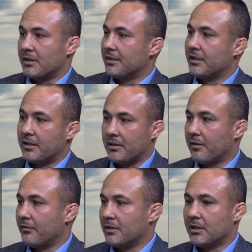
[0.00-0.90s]
They take care of
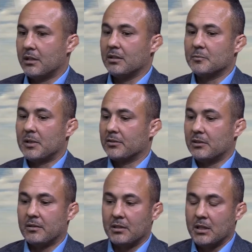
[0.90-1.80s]
everything,
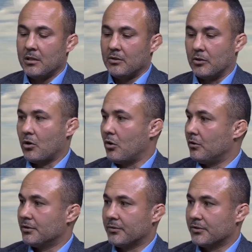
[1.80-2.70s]
especially the
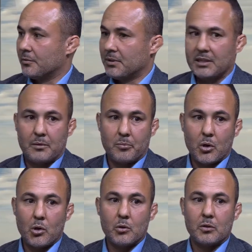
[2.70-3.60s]
calls for something that
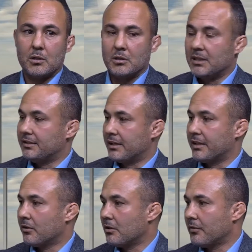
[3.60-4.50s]
broke. They take
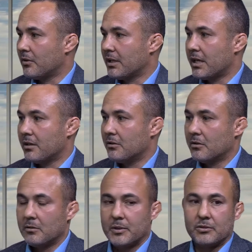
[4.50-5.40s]
care of all that, you
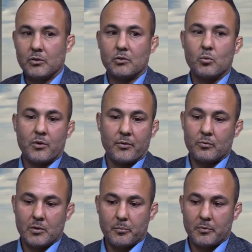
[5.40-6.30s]
know. I mean, so it's worth
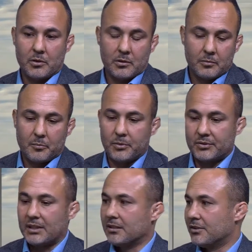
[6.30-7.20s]
the, the, the
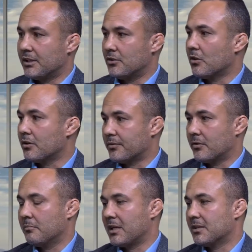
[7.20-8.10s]
percentage they charge for
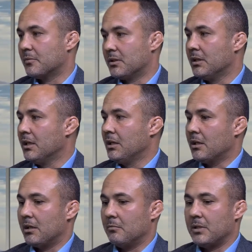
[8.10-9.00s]
the management,
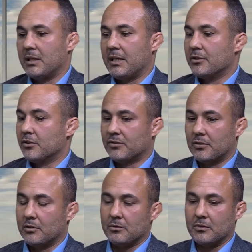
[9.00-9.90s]
um, and then just
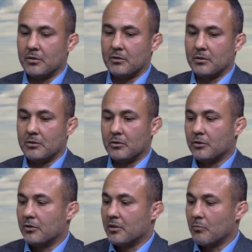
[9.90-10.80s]
the, the you
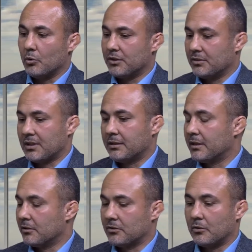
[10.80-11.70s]
know the emotion's not
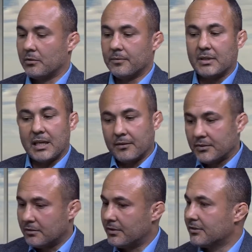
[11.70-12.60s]
there. So if they have
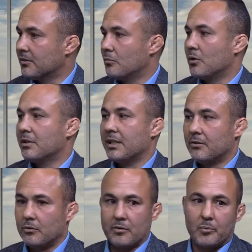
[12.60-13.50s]
to evict someone, they
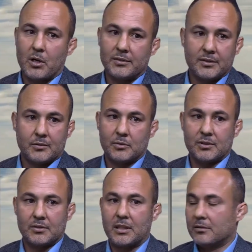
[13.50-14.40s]
do the process, which
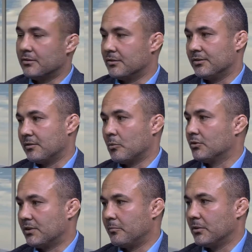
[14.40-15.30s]
is not the
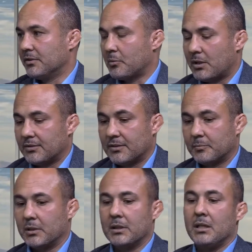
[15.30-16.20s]
most simplest process,
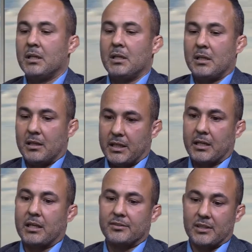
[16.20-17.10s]
but
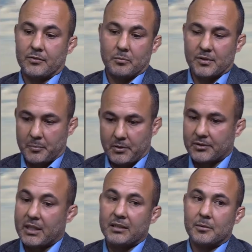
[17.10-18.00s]
again, I say this from
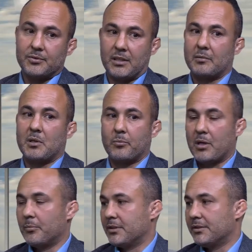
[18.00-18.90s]
experience. And I ended up selling my
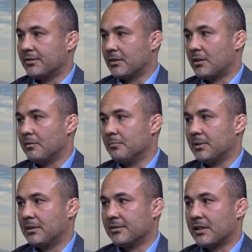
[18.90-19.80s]
properties um,
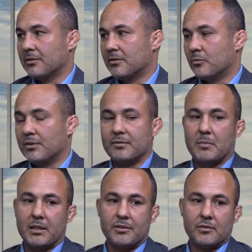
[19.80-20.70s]
because I just wasn't
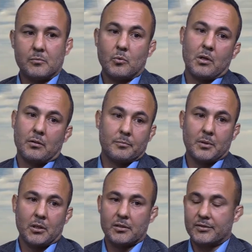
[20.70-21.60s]
managing them well,
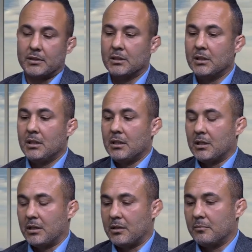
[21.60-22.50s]
be honestly.
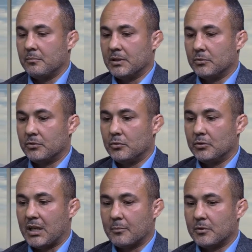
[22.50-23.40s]
Mm-hmm. Um, it was too
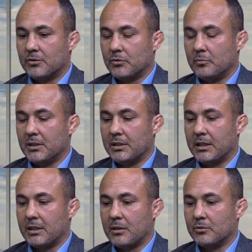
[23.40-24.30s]
time consuming
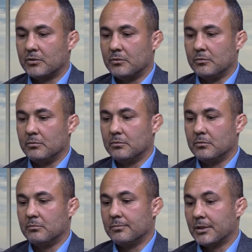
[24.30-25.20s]
and I was too,
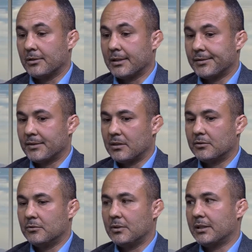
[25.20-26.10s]
you know, like I said, I
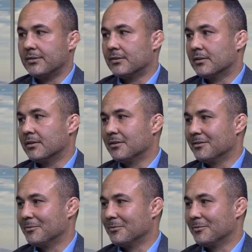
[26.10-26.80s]
was too nice uh, yeah.